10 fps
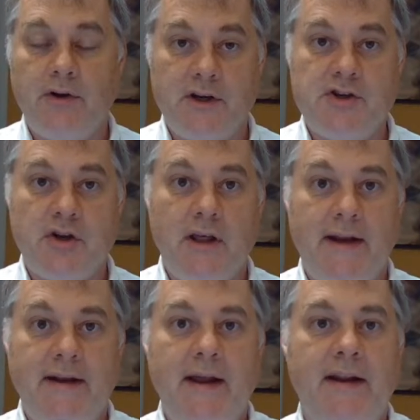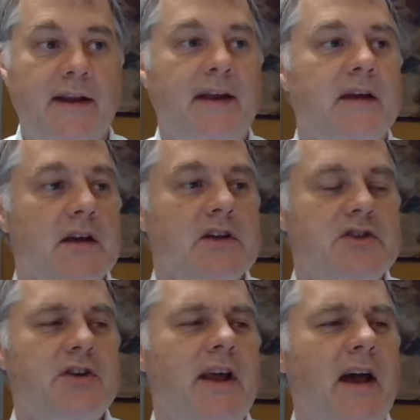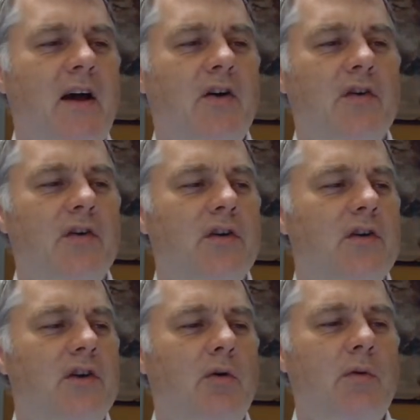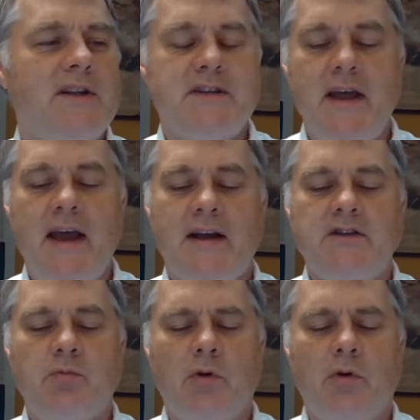your digital identity. So now, what's next?